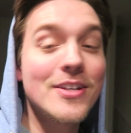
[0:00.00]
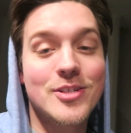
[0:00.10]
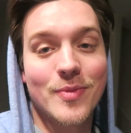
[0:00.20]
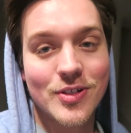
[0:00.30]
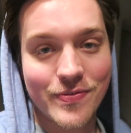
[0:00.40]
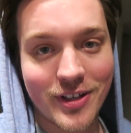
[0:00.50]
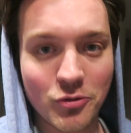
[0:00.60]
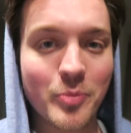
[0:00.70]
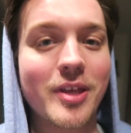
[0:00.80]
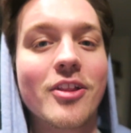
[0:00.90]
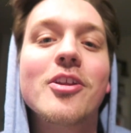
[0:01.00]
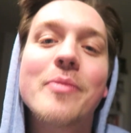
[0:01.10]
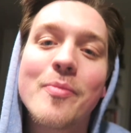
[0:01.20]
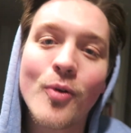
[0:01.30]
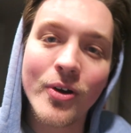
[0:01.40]
tomorrow's vlog will be a little
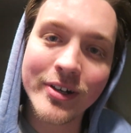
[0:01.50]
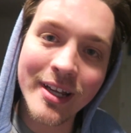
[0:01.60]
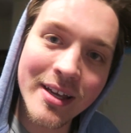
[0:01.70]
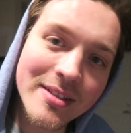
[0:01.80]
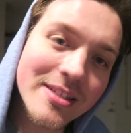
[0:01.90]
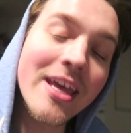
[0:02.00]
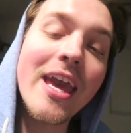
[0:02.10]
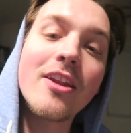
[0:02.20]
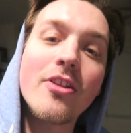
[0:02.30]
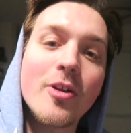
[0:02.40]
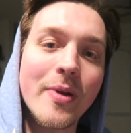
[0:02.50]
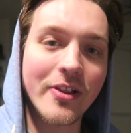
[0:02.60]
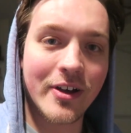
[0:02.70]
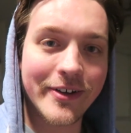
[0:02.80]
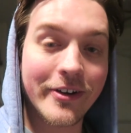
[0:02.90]
bit more organized and a little bit
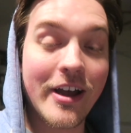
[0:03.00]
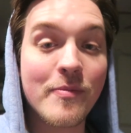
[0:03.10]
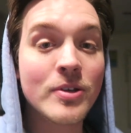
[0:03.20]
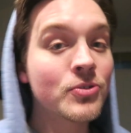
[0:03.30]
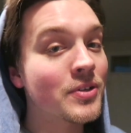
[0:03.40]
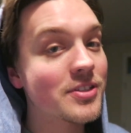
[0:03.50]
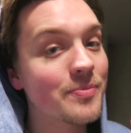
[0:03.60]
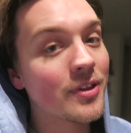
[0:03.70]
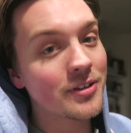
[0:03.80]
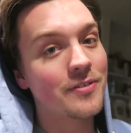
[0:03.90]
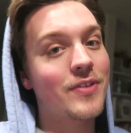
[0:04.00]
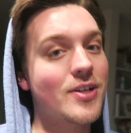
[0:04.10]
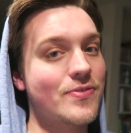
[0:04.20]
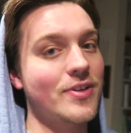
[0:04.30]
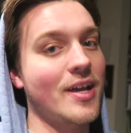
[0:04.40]
longer. I've been doing some longer
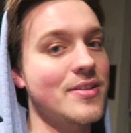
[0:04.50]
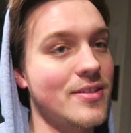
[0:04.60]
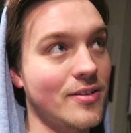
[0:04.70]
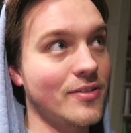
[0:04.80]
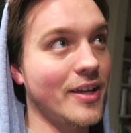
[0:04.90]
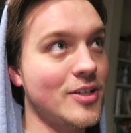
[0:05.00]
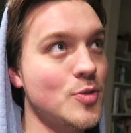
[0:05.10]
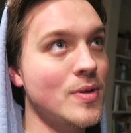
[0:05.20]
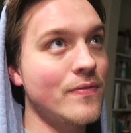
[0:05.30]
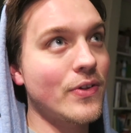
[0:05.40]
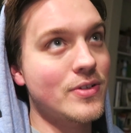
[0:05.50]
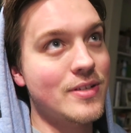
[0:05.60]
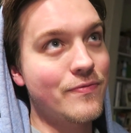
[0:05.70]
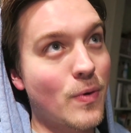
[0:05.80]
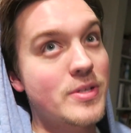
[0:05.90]
vlogs for you guys though, like 12,
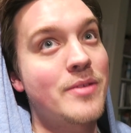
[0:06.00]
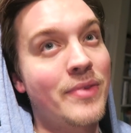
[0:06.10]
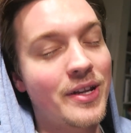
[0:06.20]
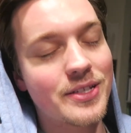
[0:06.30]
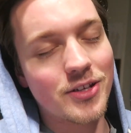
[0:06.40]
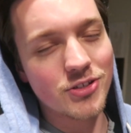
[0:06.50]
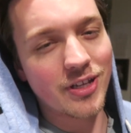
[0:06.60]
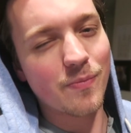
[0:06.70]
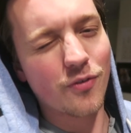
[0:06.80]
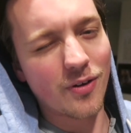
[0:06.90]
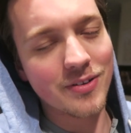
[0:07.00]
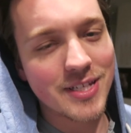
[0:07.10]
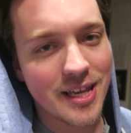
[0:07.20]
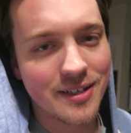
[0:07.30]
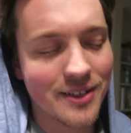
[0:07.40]
13, 14 minutes. I usually aim for around
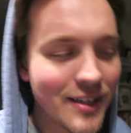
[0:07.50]
10.